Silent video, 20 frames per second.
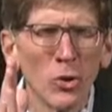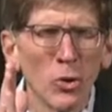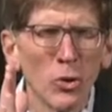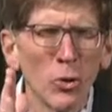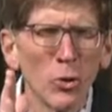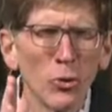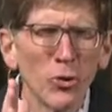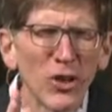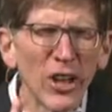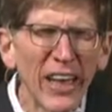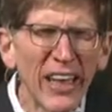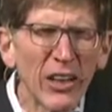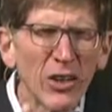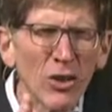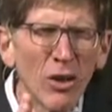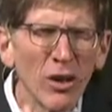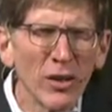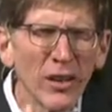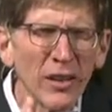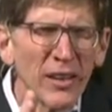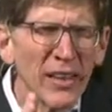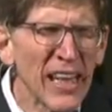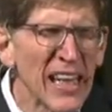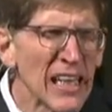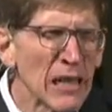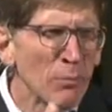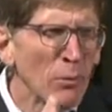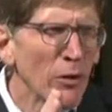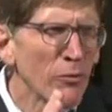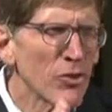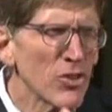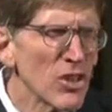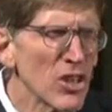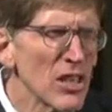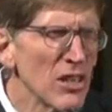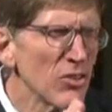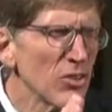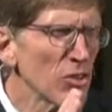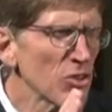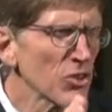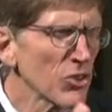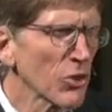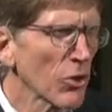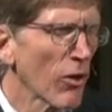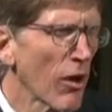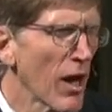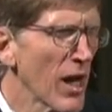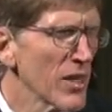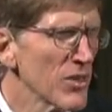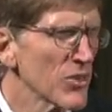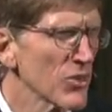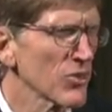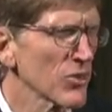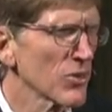who take on the name of Jesus Christ,